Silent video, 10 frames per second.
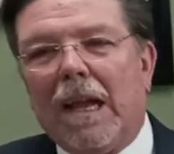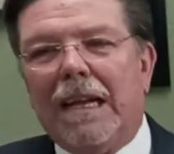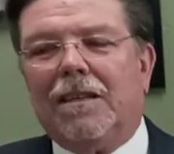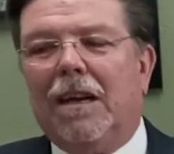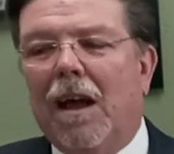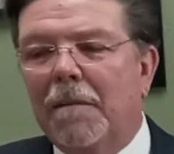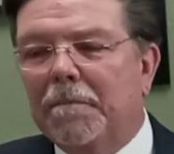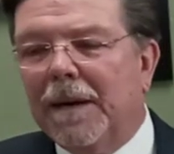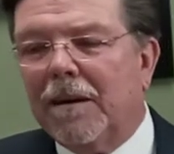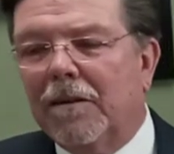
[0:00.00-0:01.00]
it's a
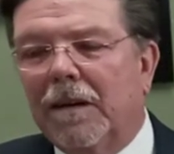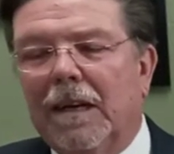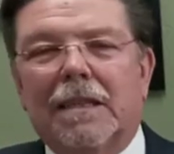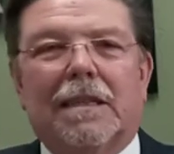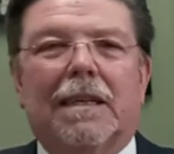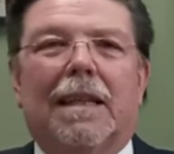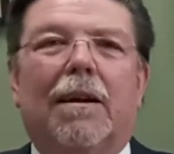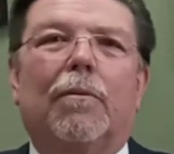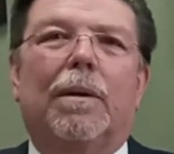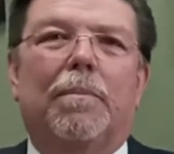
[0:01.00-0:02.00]
lot better to listen to
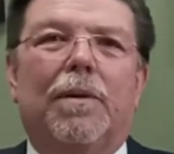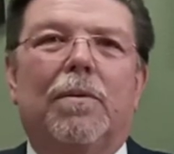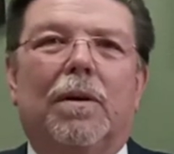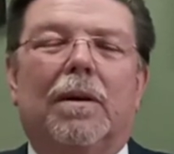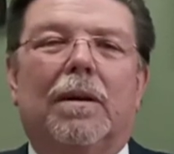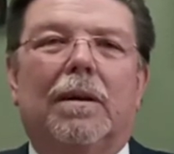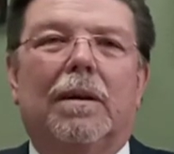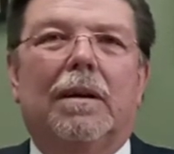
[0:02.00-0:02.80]
that rebuke